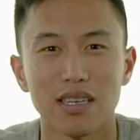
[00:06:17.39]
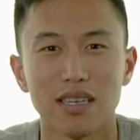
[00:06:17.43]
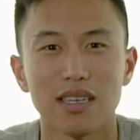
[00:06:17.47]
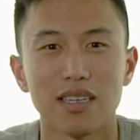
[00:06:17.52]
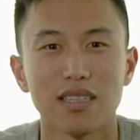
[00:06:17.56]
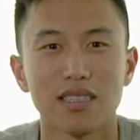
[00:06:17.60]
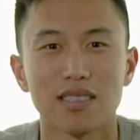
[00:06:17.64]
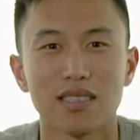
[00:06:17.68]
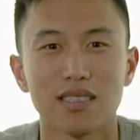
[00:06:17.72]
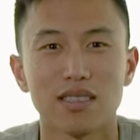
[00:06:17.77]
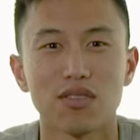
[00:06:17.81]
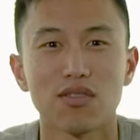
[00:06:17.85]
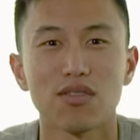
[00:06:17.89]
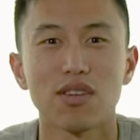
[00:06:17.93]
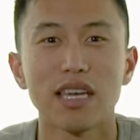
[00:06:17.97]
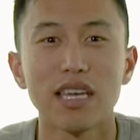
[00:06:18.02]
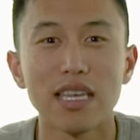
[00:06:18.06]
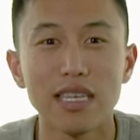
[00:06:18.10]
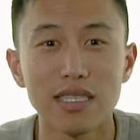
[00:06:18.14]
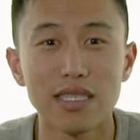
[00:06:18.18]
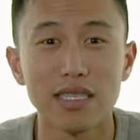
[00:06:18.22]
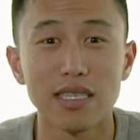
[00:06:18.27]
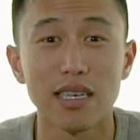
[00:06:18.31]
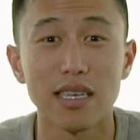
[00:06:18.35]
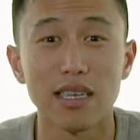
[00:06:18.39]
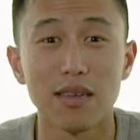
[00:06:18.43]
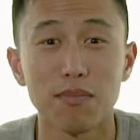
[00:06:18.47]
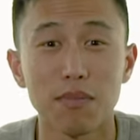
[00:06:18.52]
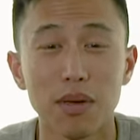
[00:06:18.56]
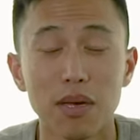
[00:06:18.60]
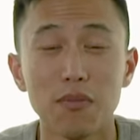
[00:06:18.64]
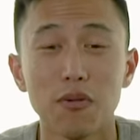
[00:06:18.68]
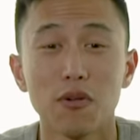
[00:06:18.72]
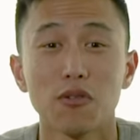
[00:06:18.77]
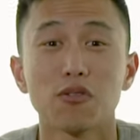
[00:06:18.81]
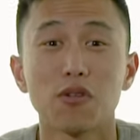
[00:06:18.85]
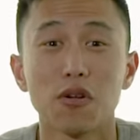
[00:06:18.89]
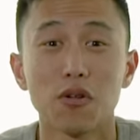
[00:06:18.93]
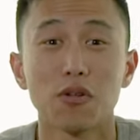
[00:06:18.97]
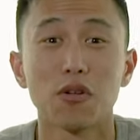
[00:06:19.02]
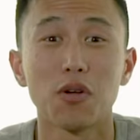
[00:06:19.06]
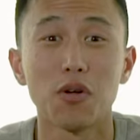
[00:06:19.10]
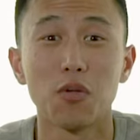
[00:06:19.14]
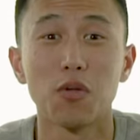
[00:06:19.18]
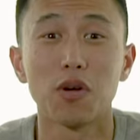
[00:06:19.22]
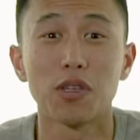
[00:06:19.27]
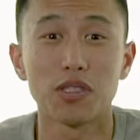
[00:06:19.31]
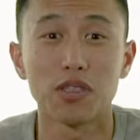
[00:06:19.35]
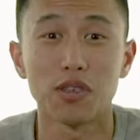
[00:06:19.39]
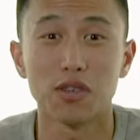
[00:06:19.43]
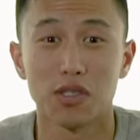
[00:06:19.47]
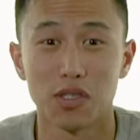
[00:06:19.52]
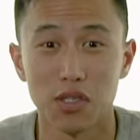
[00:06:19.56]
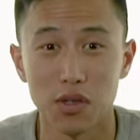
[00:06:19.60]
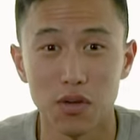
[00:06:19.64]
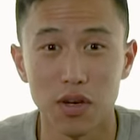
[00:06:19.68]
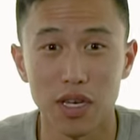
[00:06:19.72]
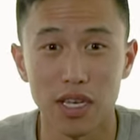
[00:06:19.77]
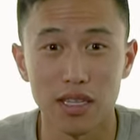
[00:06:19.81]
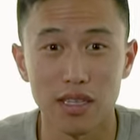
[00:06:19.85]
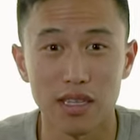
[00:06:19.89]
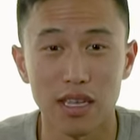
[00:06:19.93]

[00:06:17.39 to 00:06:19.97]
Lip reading: It's crazy. People don't know what they're doing.